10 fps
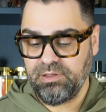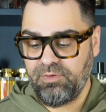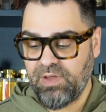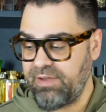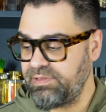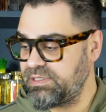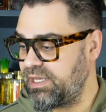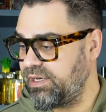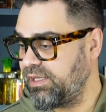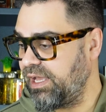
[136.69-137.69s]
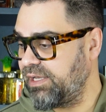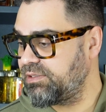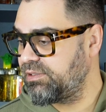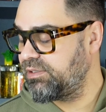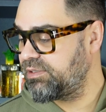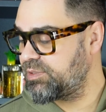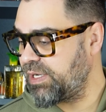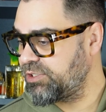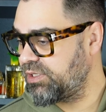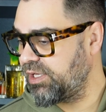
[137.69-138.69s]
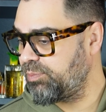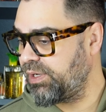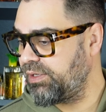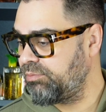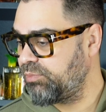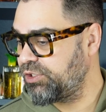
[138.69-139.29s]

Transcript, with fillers: If I haven't said it yet, smash the like button.